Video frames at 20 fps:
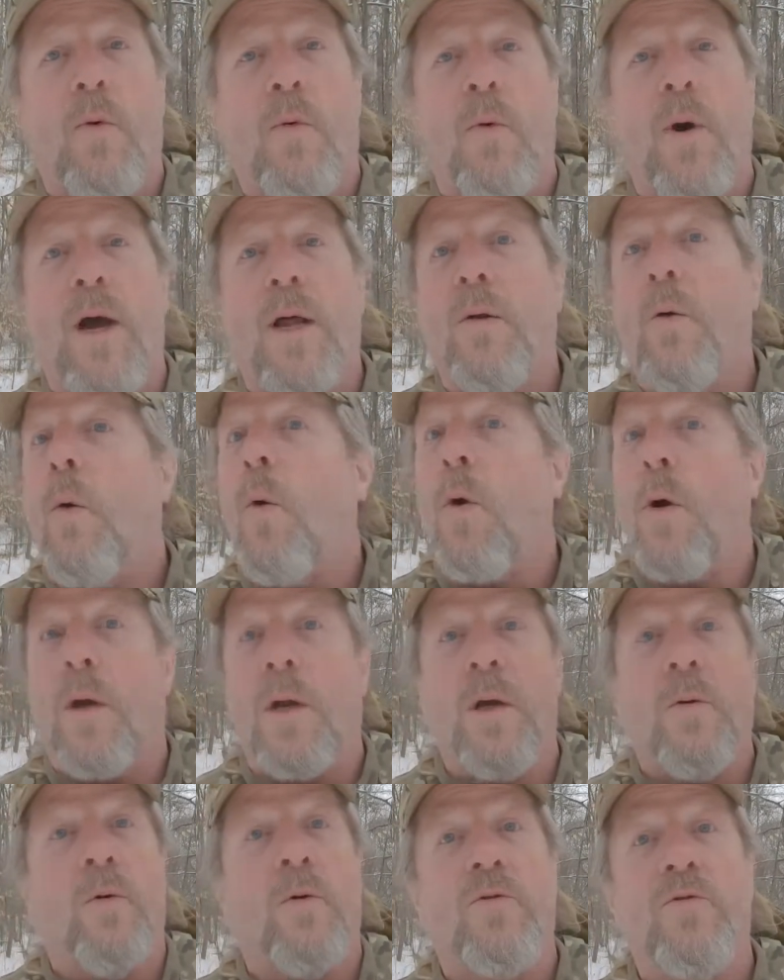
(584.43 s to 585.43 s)
wet or
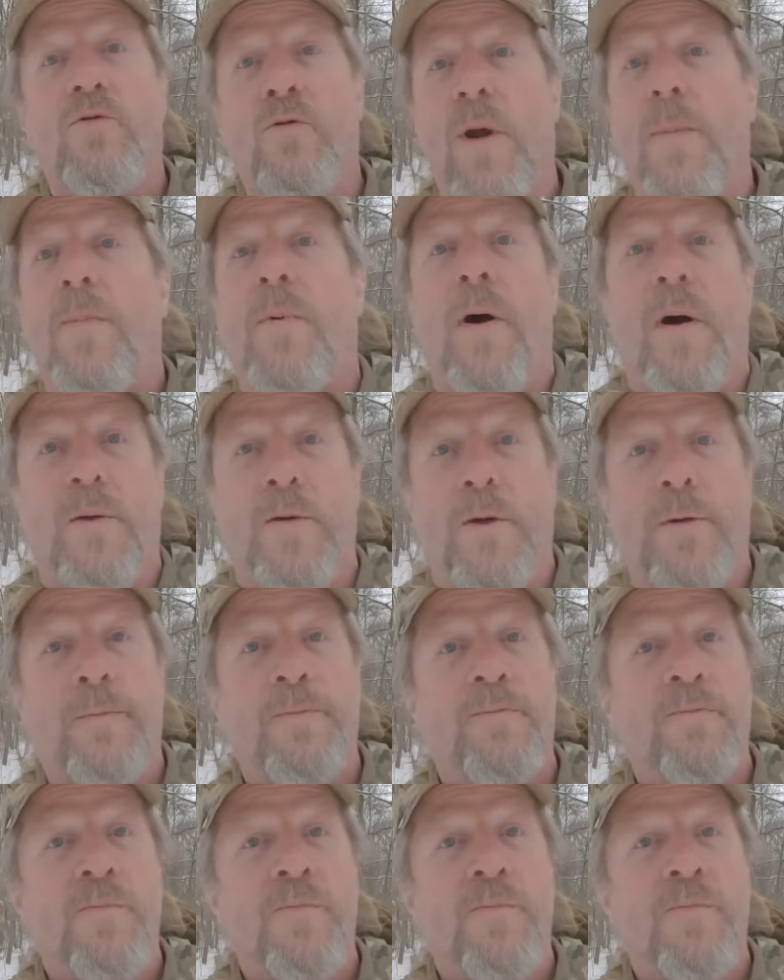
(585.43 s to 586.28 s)
it will drip on you.